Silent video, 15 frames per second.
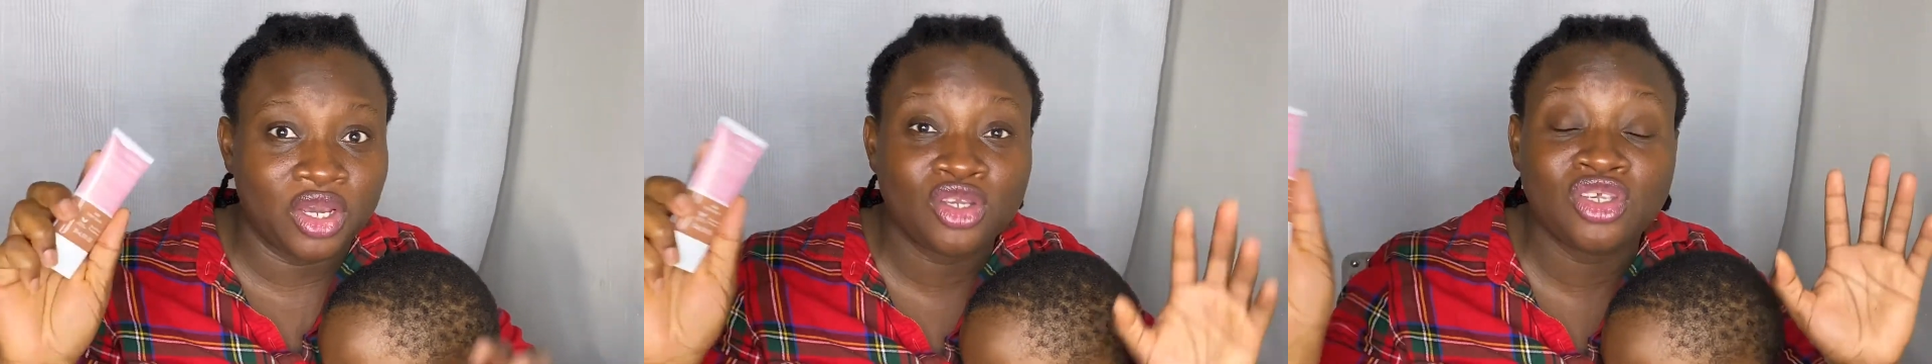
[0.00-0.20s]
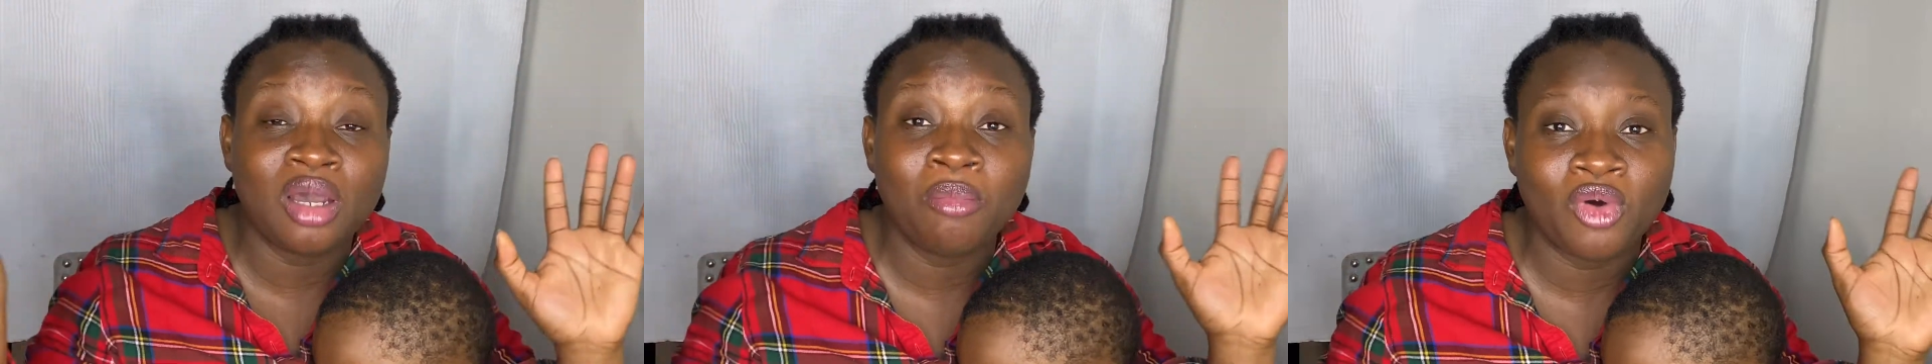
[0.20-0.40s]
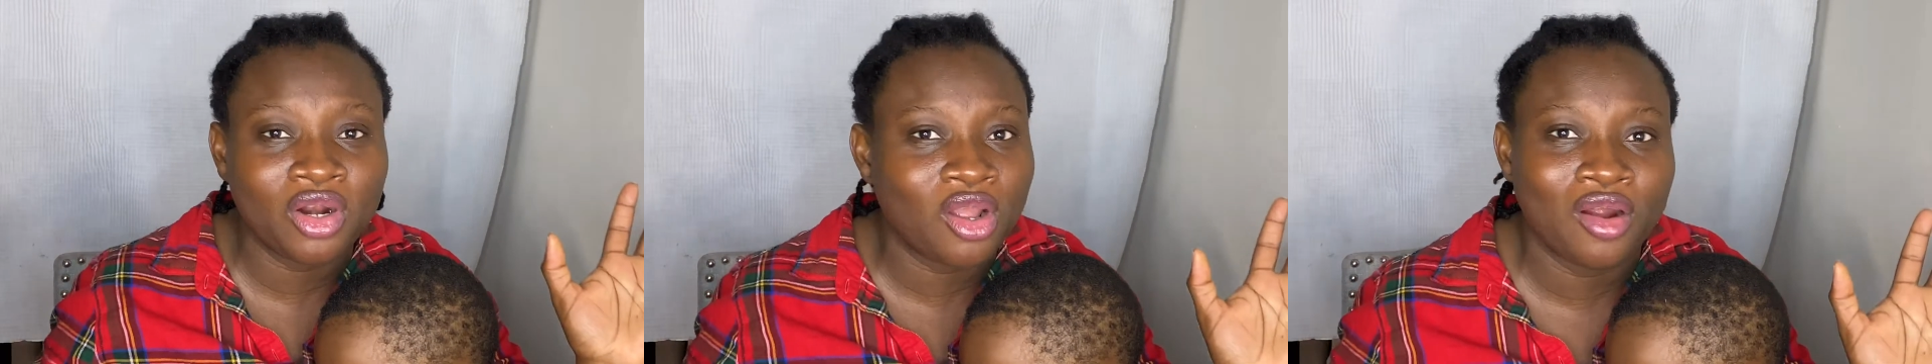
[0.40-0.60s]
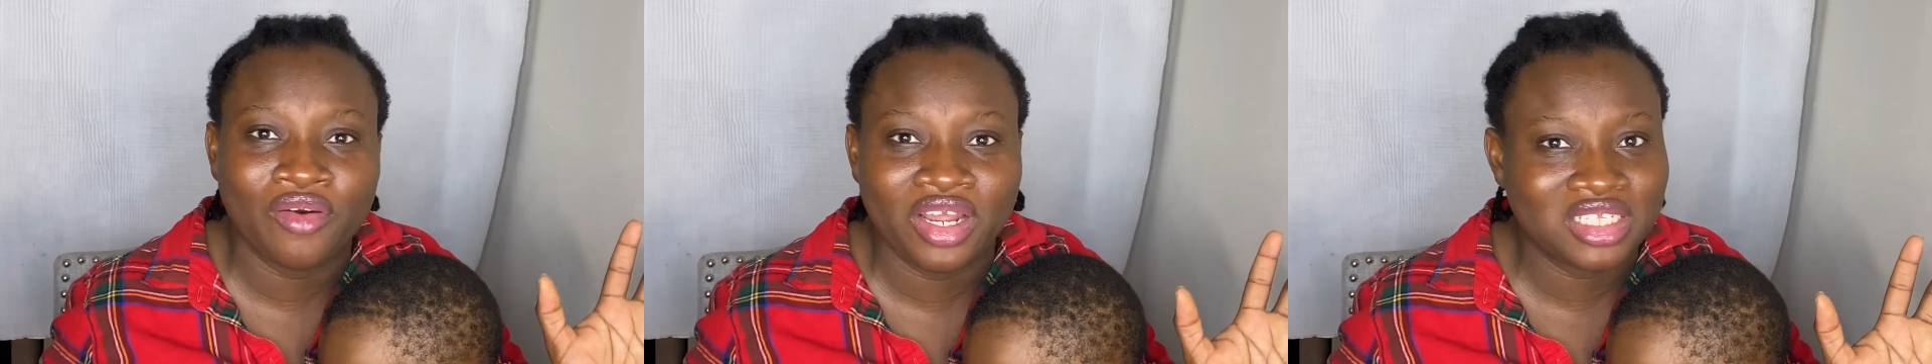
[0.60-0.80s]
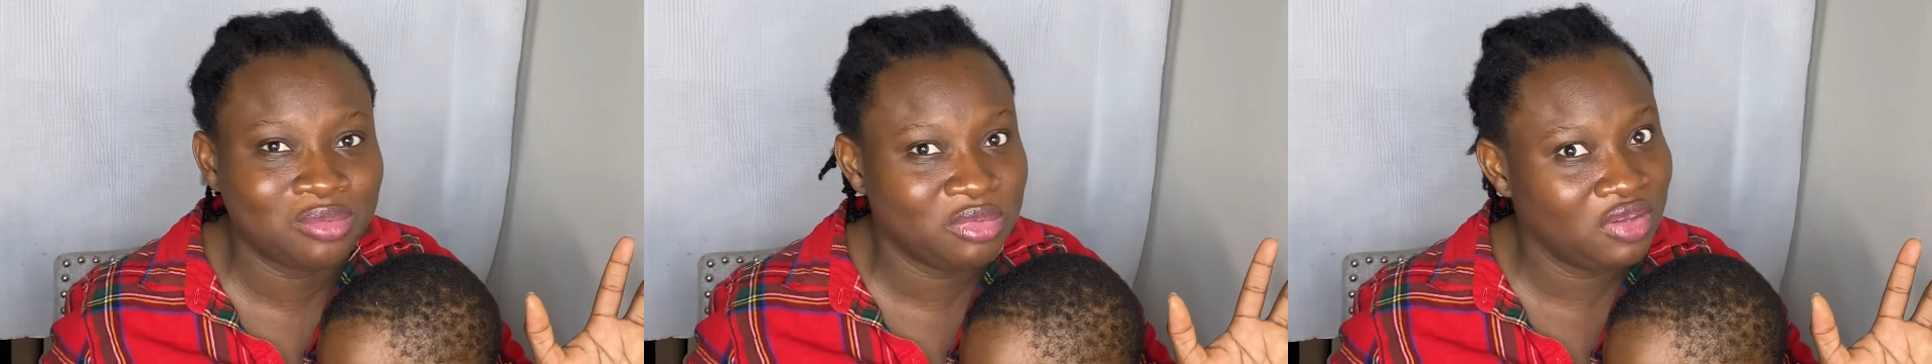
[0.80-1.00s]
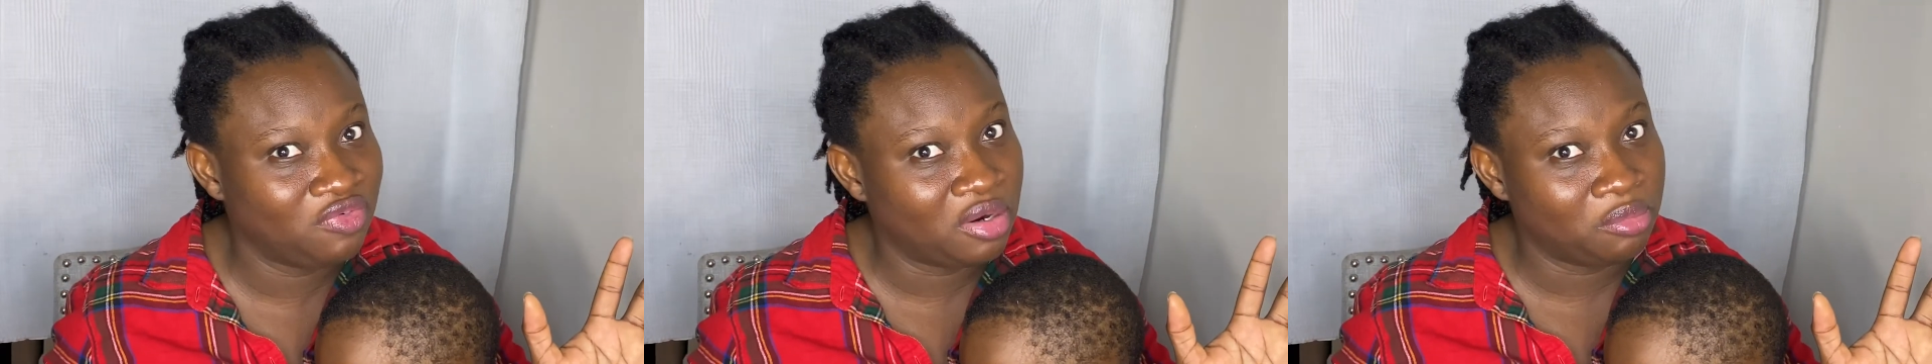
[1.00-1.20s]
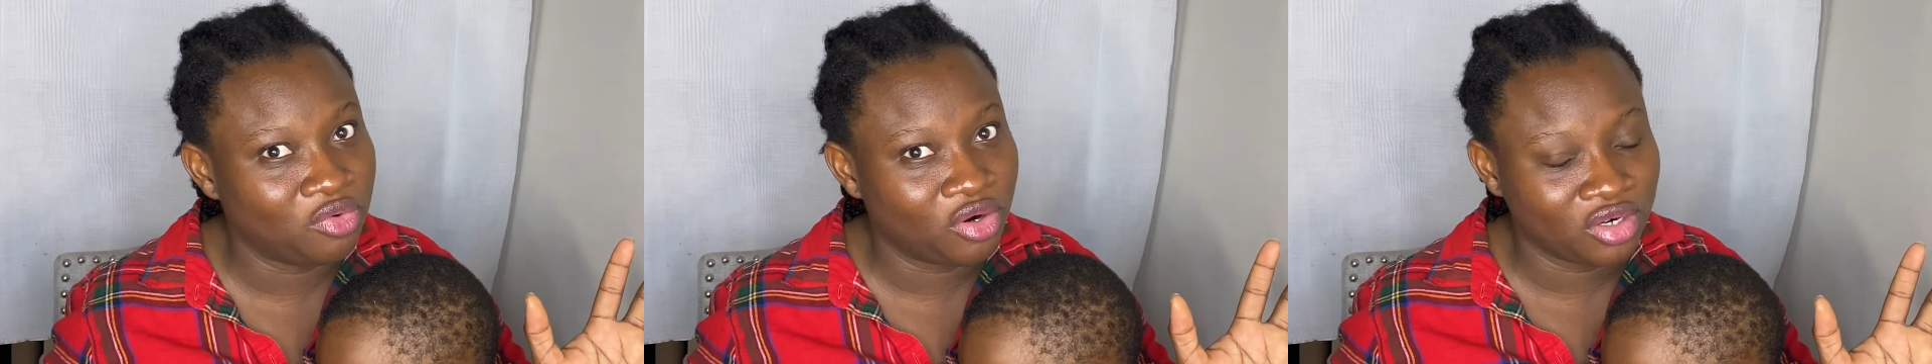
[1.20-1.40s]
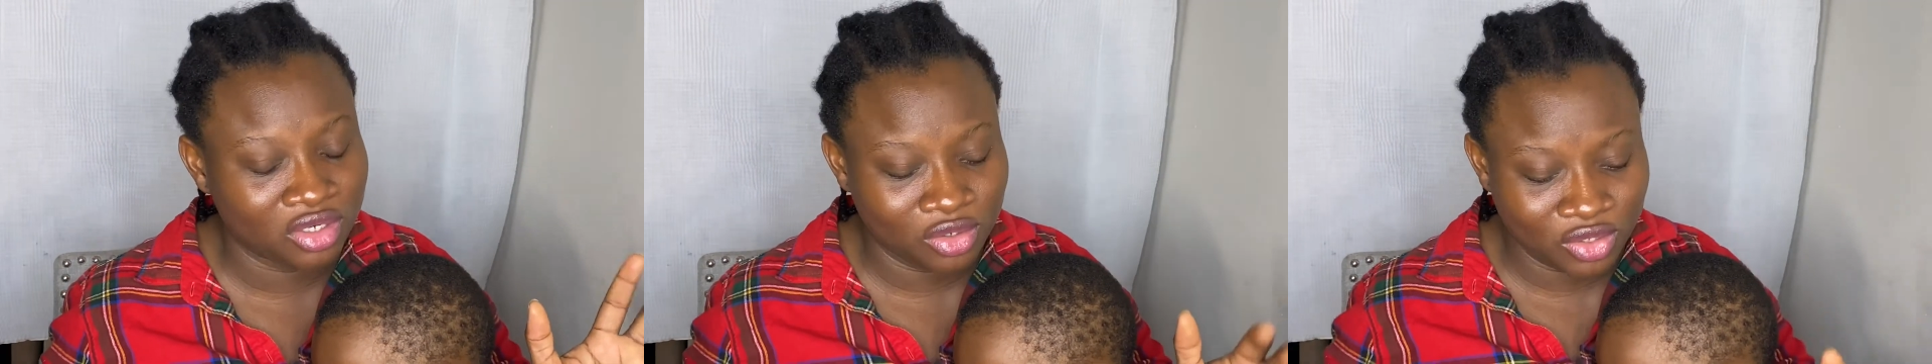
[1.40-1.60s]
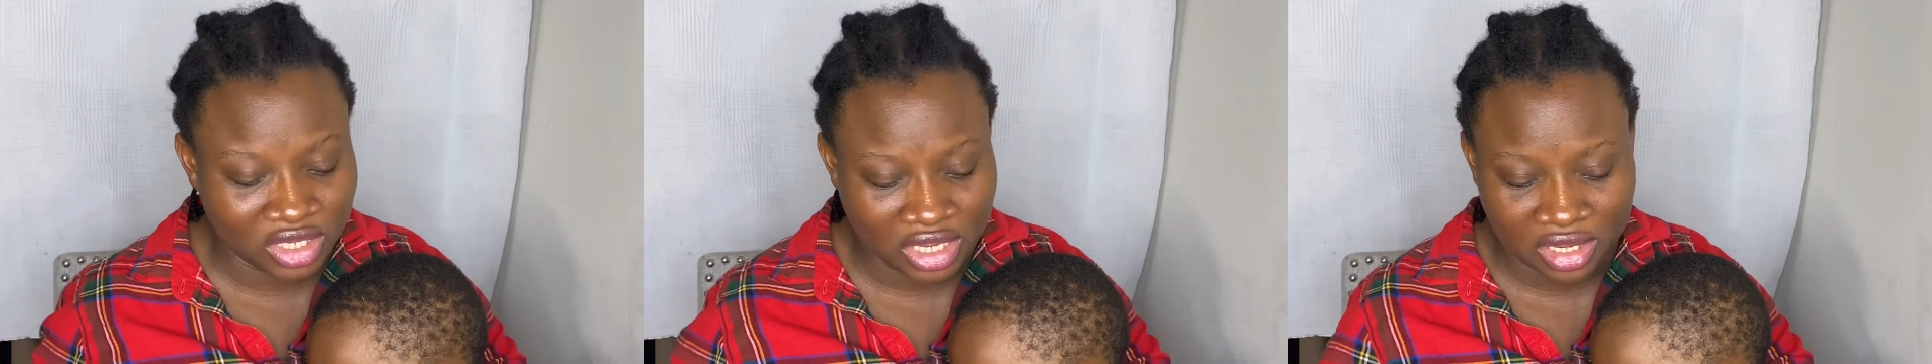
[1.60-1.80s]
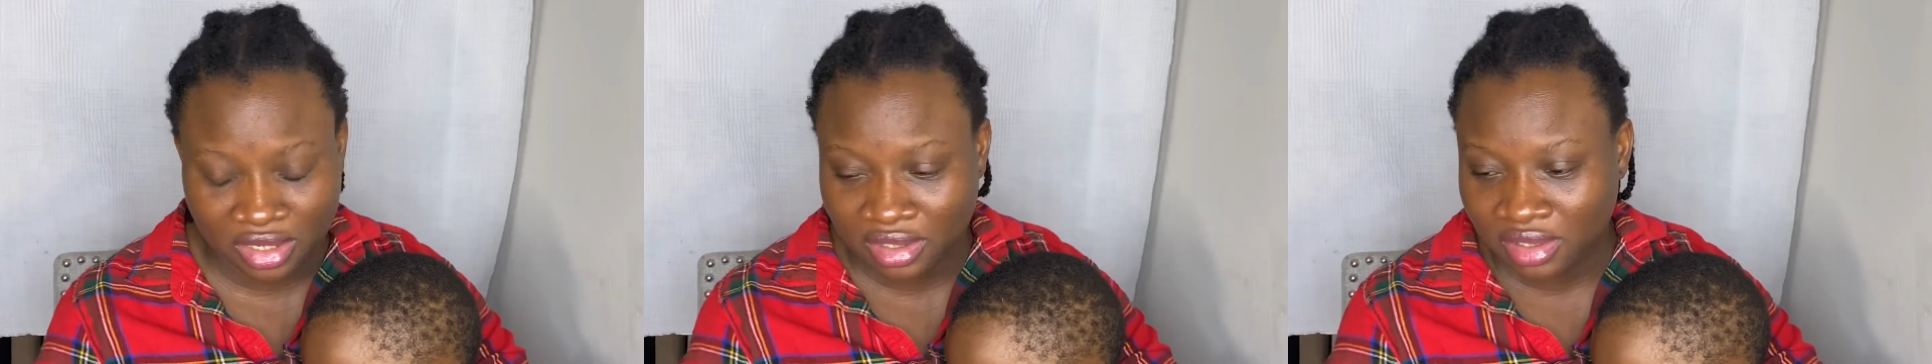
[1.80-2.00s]
Someone correct me if I'm wrong,
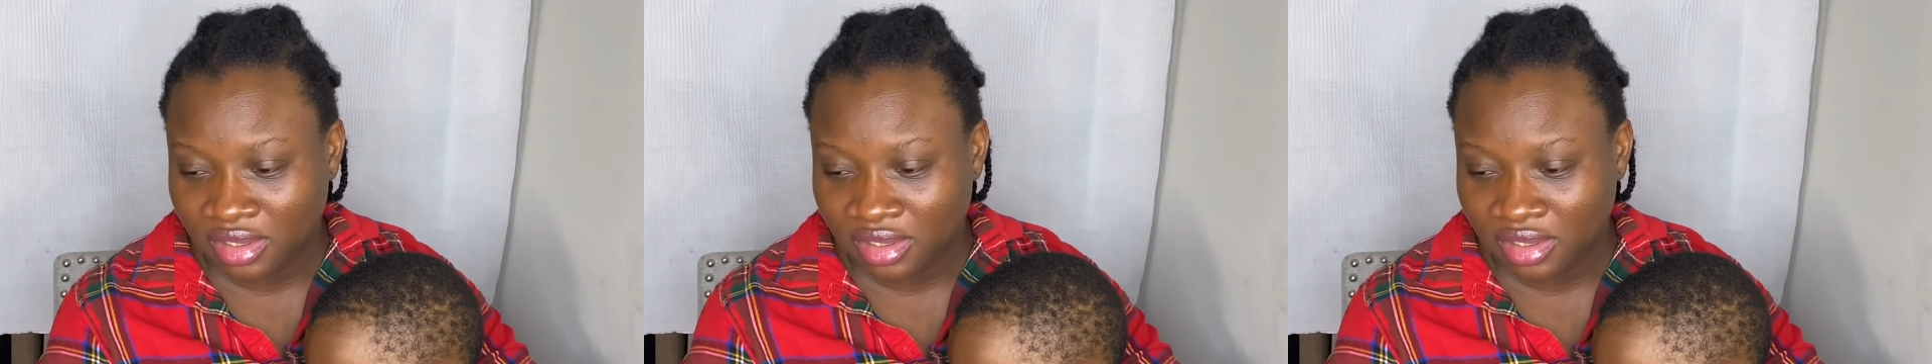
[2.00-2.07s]
okay?